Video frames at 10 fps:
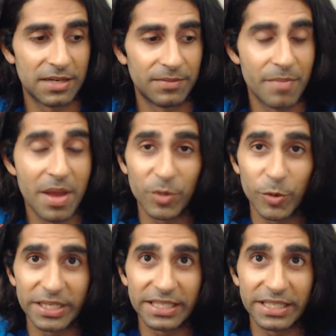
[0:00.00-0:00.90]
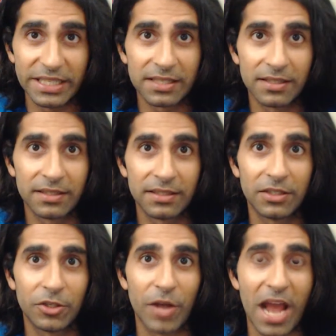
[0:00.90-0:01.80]
memories
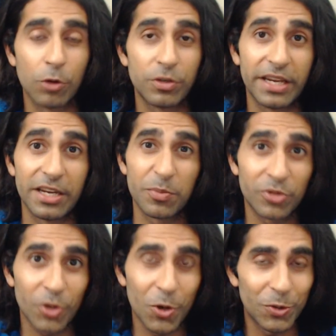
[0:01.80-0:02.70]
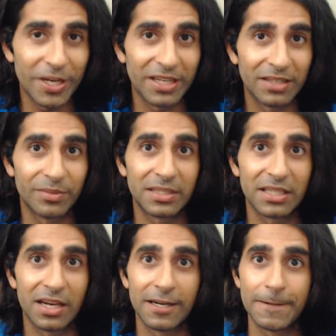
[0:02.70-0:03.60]
or outdated programs,
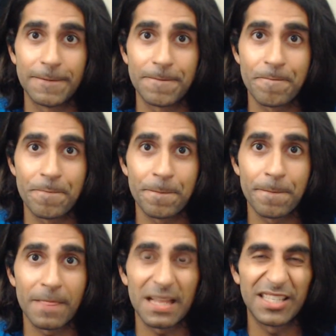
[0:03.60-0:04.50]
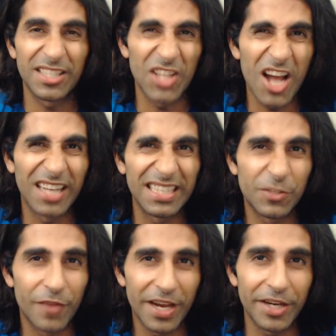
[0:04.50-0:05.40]
it's a lot.
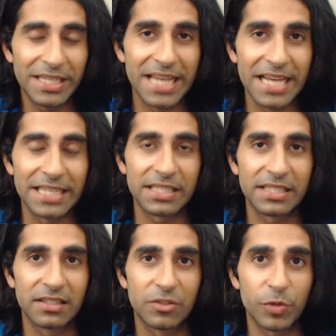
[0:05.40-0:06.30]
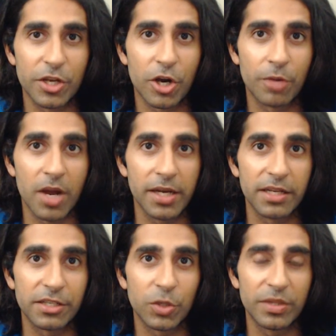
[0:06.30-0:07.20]
It's very dense. It's within our
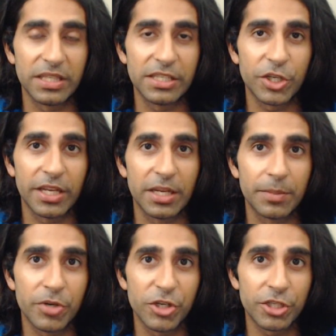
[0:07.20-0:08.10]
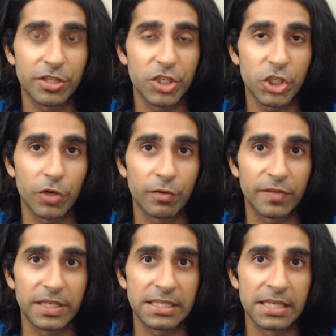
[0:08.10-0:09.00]
body. So when these are getting pushed to the
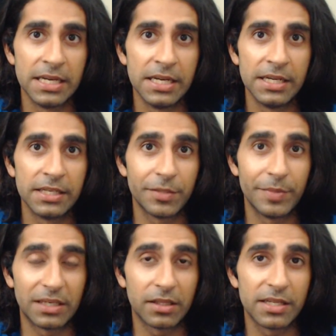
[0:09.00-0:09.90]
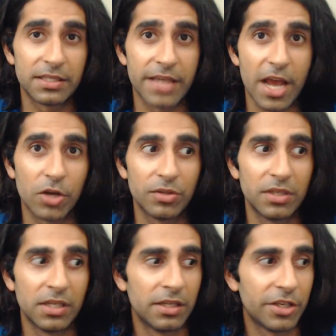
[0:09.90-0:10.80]
surface to be cleansed out,
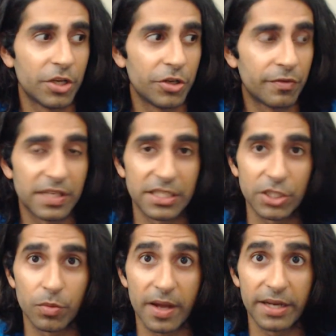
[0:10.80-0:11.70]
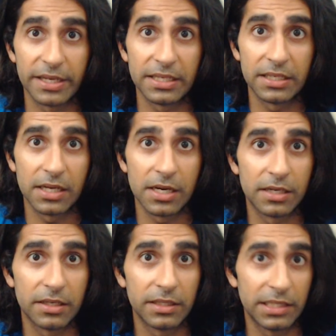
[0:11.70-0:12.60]
your physical body,
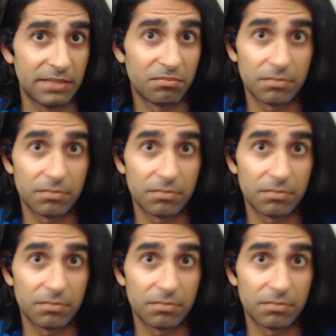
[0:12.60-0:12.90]
it